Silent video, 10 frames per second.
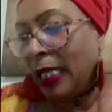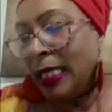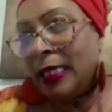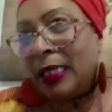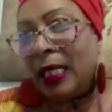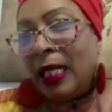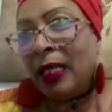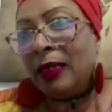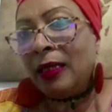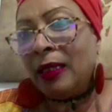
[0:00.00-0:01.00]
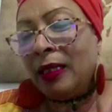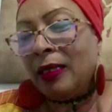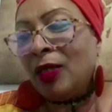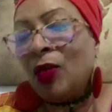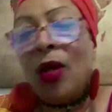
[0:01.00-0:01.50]
And he said,
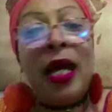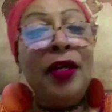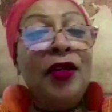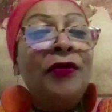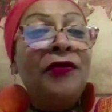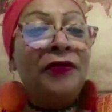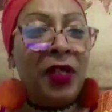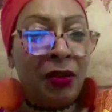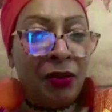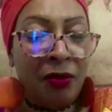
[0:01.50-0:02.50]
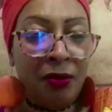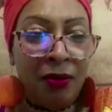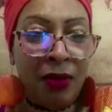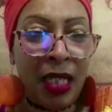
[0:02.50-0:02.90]
so how do you feel?